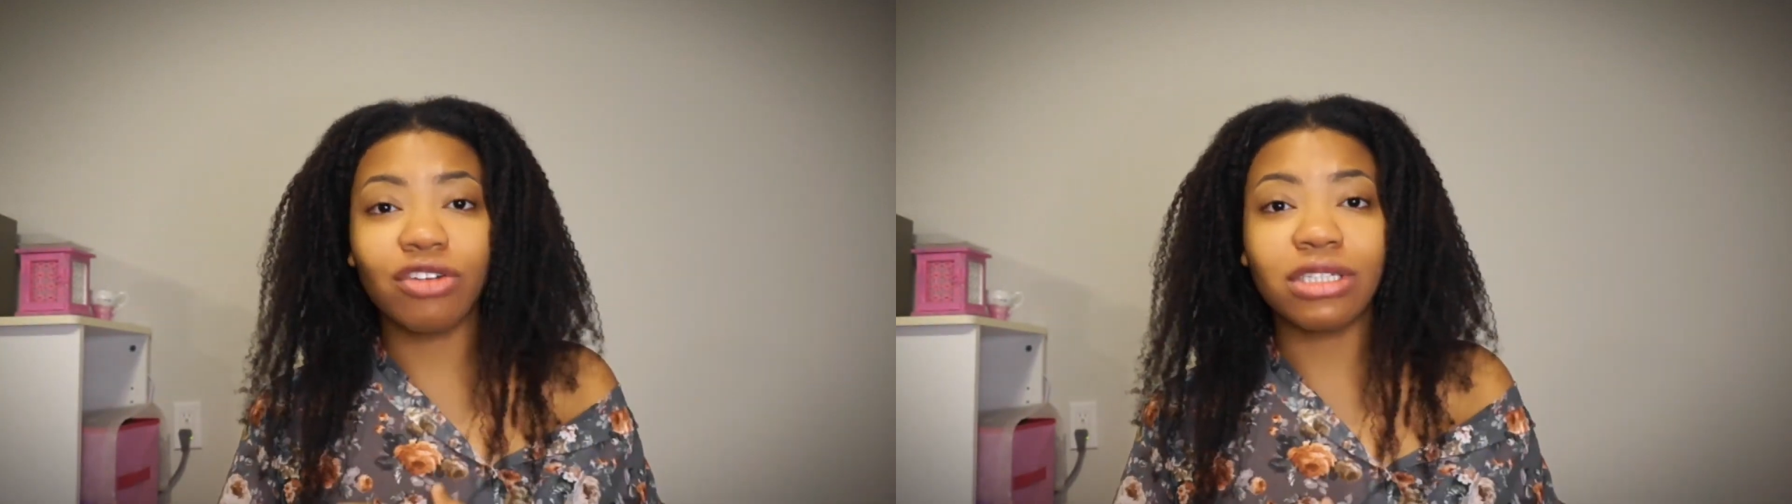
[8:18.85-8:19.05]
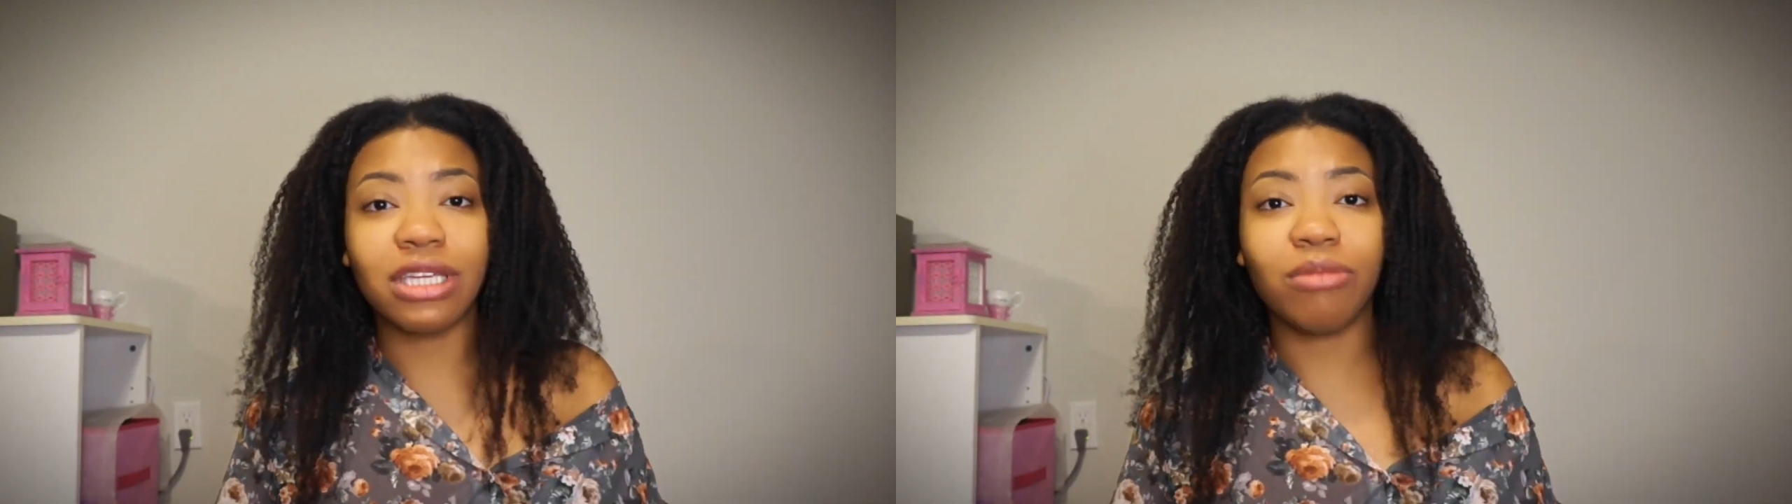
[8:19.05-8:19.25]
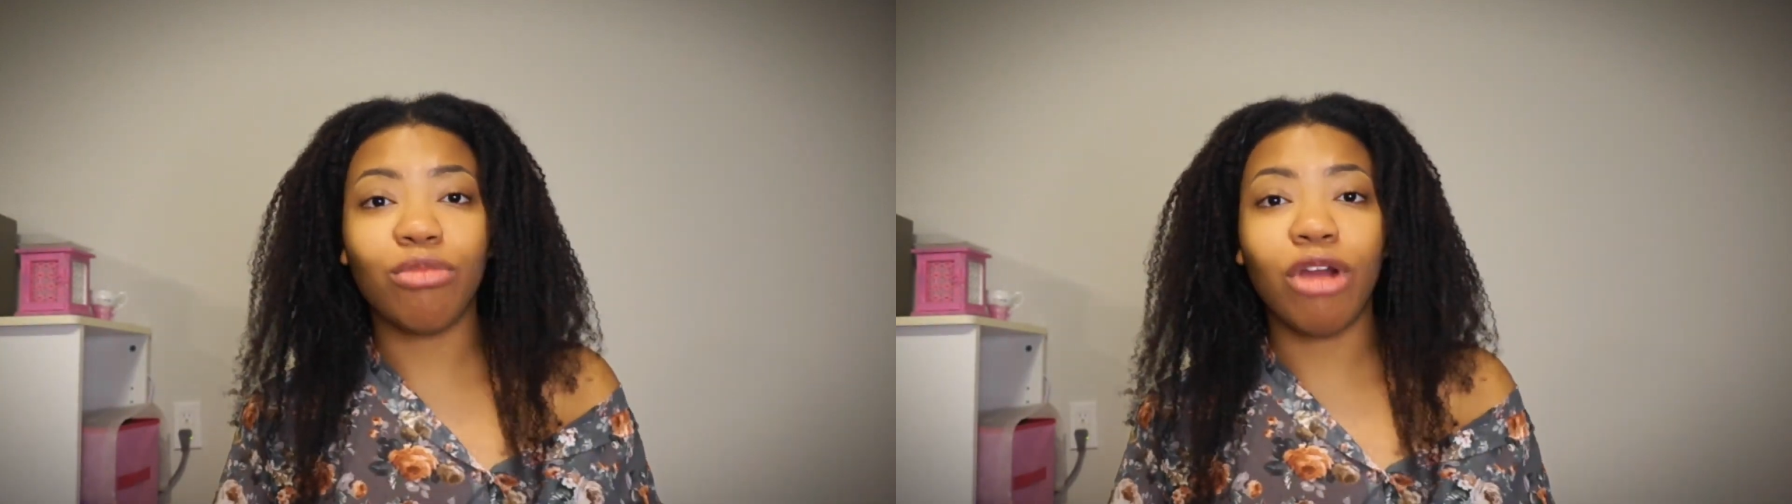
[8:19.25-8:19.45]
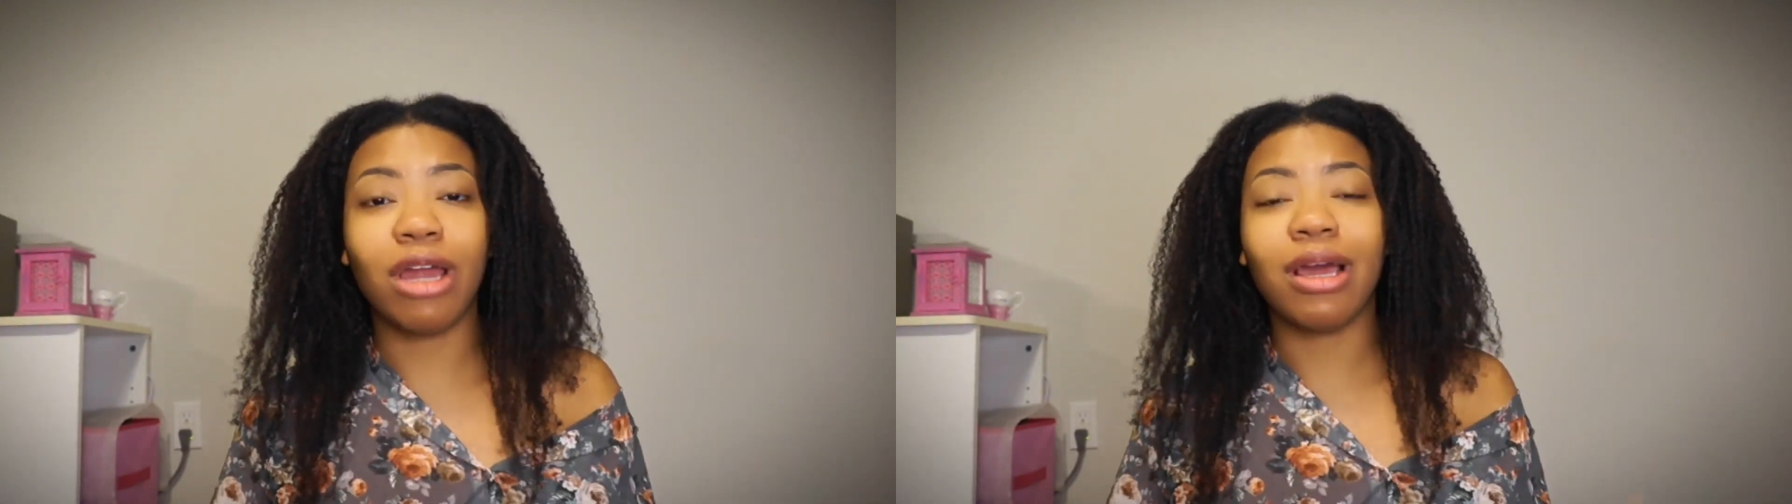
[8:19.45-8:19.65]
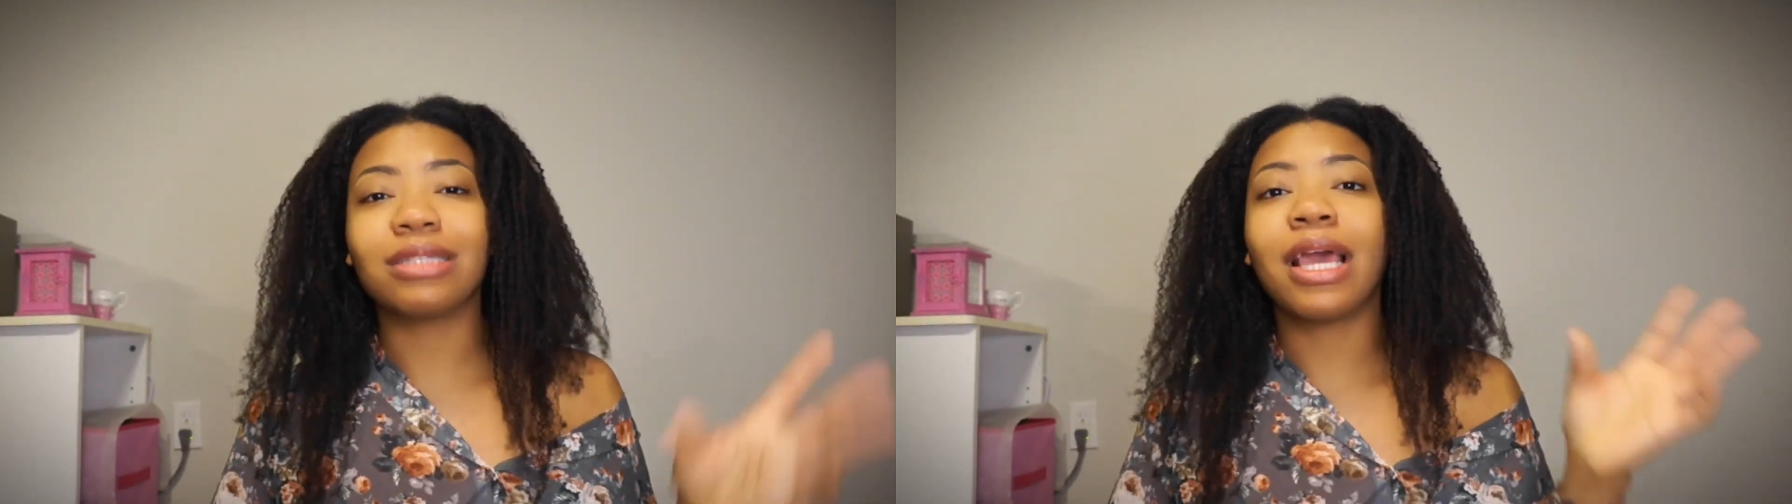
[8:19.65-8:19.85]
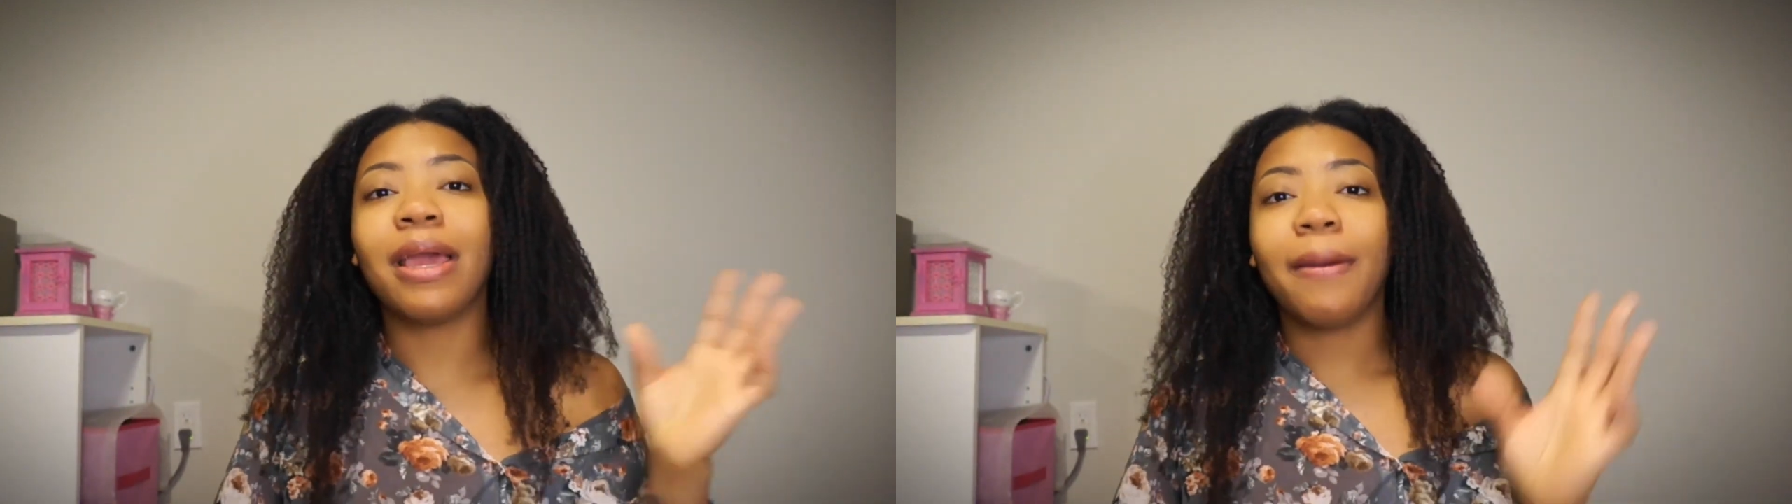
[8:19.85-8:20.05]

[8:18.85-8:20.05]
your skin product,